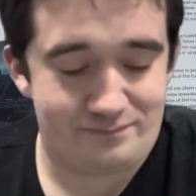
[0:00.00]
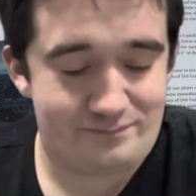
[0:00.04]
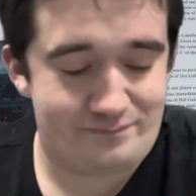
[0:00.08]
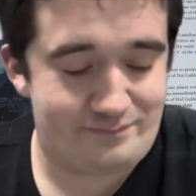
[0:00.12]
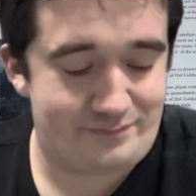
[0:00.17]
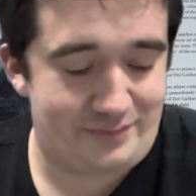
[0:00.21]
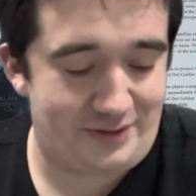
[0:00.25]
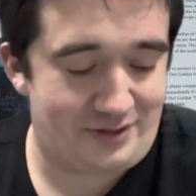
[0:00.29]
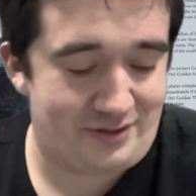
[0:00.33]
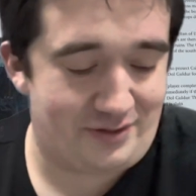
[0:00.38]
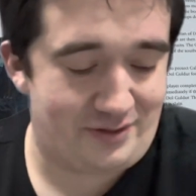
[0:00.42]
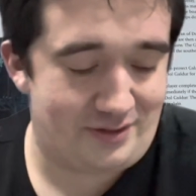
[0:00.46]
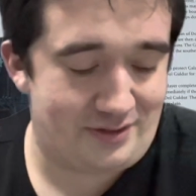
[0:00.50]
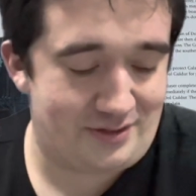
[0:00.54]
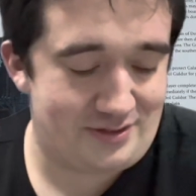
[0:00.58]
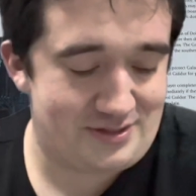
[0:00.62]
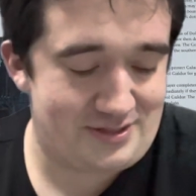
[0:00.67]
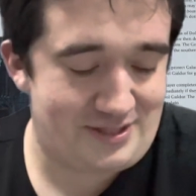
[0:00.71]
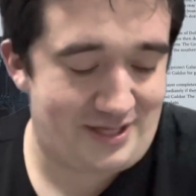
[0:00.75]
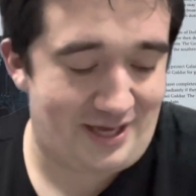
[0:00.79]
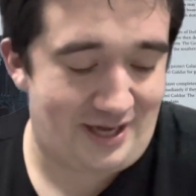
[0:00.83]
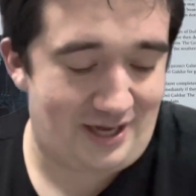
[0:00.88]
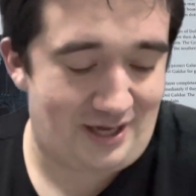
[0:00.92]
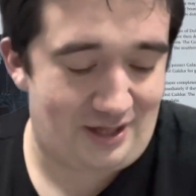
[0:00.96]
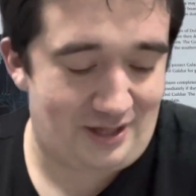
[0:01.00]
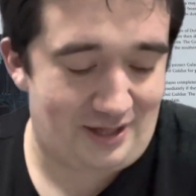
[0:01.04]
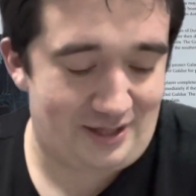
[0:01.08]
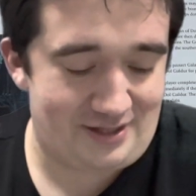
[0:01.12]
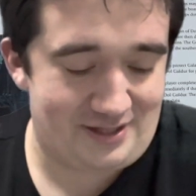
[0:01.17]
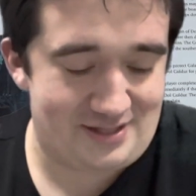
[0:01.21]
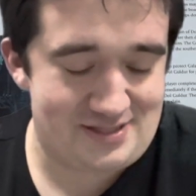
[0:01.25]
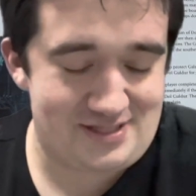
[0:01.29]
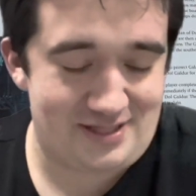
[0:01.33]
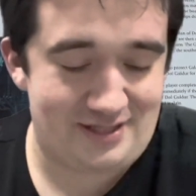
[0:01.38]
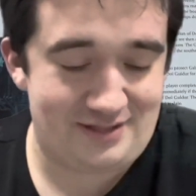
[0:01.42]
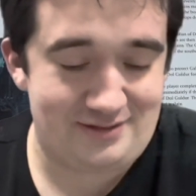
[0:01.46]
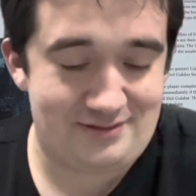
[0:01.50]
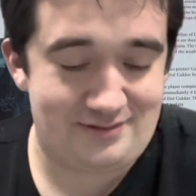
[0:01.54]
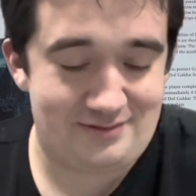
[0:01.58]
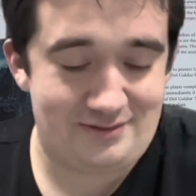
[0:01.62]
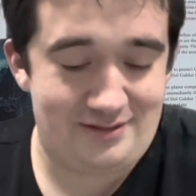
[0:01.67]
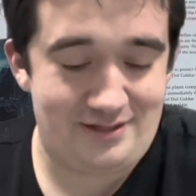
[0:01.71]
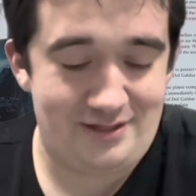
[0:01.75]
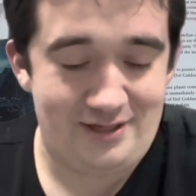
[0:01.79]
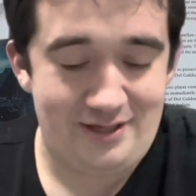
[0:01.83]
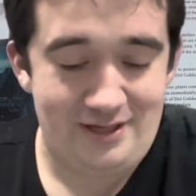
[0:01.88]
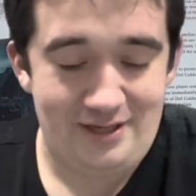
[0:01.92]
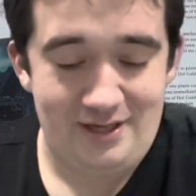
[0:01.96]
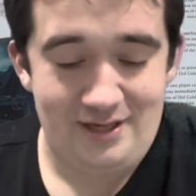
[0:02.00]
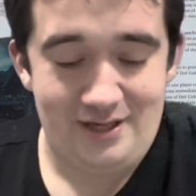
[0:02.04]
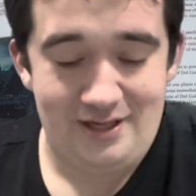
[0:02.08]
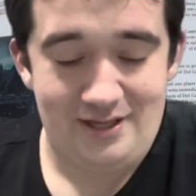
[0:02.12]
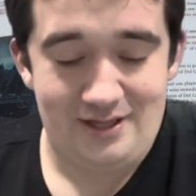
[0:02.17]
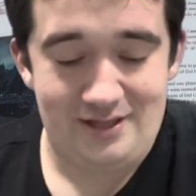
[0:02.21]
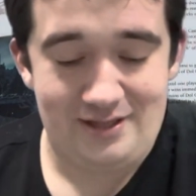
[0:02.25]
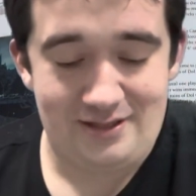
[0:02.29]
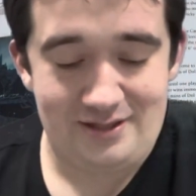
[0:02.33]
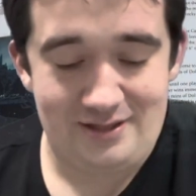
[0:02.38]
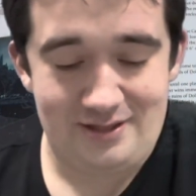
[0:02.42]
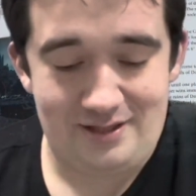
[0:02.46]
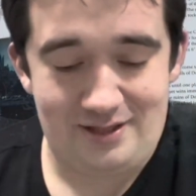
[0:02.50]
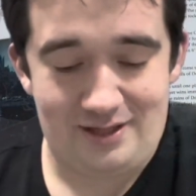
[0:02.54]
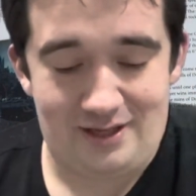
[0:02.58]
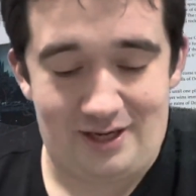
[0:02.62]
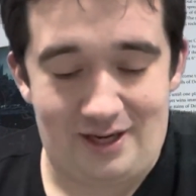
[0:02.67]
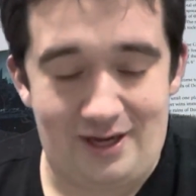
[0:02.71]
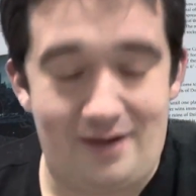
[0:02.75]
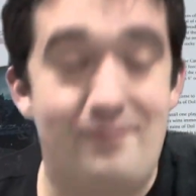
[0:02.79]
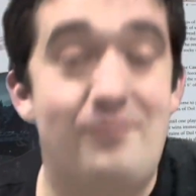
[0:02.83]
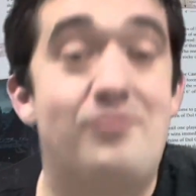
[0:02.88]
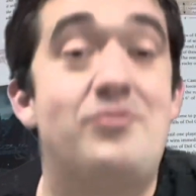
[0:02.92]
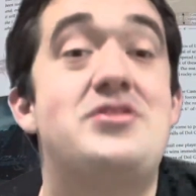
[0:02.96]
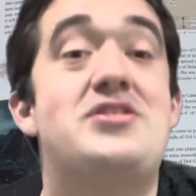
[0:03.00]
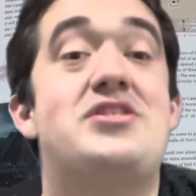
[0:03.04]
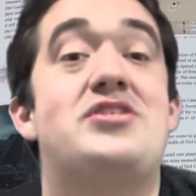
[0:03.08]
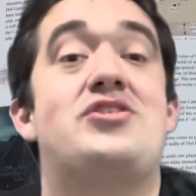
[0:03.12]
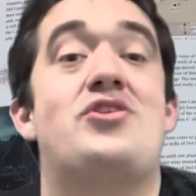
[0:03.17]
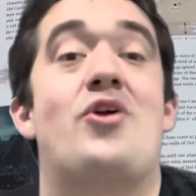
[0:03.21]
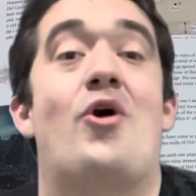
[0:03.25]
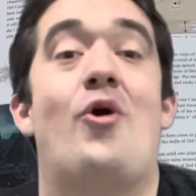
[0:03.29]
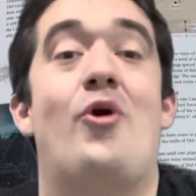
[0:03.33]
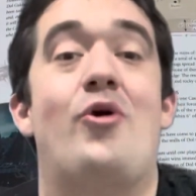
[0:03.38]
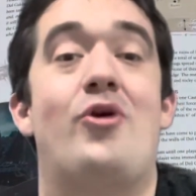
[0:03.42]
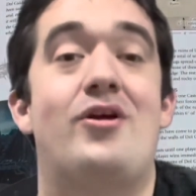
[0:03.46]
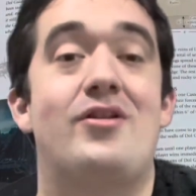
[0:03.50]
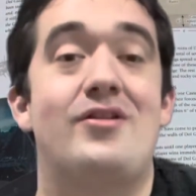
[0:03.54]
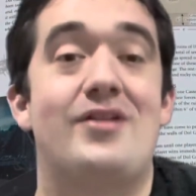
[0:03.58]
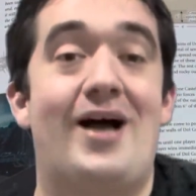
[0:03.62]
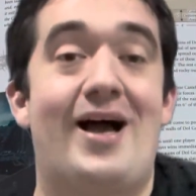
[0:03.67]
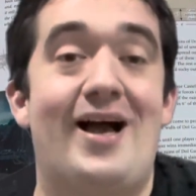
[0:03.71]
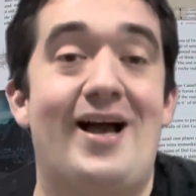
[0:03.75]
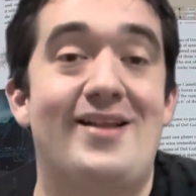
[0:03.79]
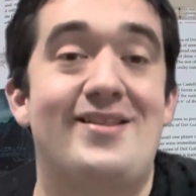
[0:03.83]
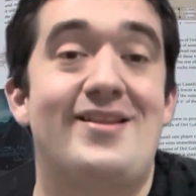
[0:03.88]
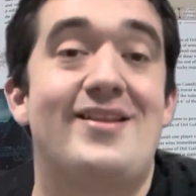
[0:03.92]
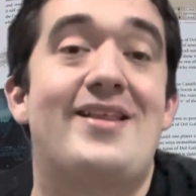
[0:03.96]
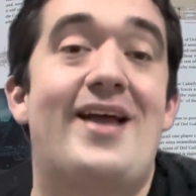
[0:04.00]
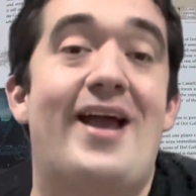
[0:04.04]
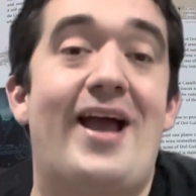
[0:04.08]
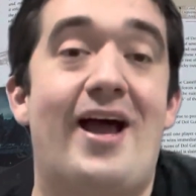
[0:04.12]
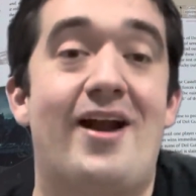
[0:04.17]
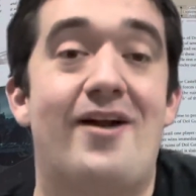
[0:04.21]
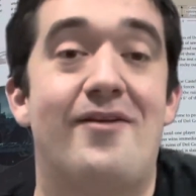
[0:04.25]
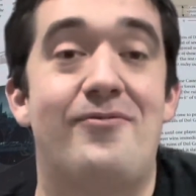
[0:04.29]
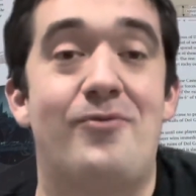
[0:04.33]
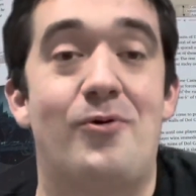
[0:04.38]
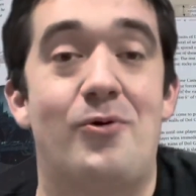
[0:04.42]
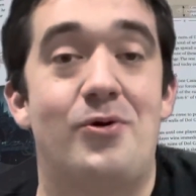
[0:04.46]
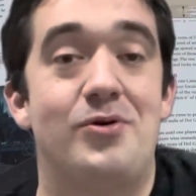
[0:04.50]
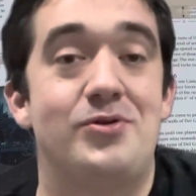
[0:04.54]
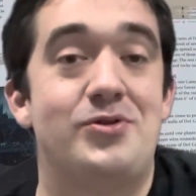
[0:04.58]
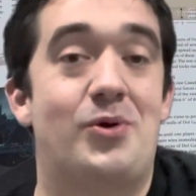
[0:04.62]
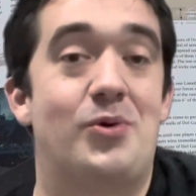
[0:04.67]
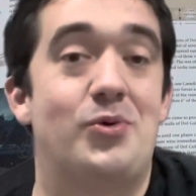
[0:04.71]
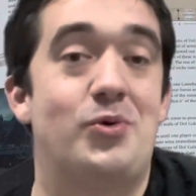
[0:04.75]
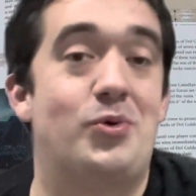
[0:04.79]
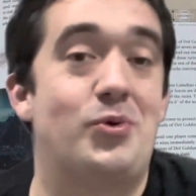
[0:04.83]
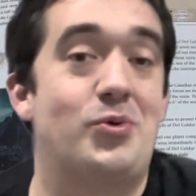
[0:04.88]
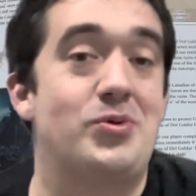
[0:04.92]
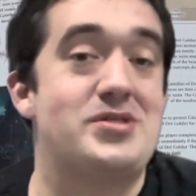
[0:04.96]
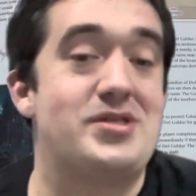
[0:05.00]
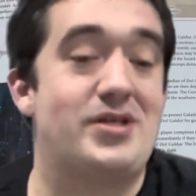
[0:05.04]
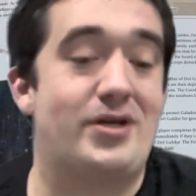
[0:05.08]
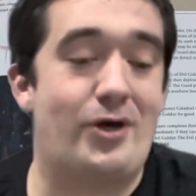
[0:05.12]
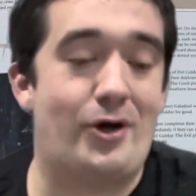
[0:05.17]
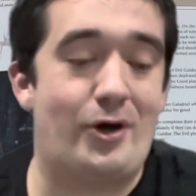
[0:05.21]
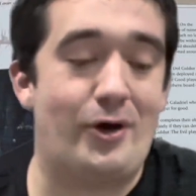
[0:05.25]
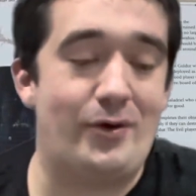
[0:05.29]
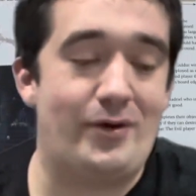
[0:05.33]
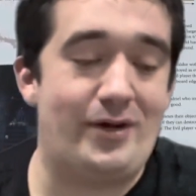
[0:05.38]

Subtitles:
Because yeah, like I said, I was so glad that they had a 4 Dol Guldur scenario in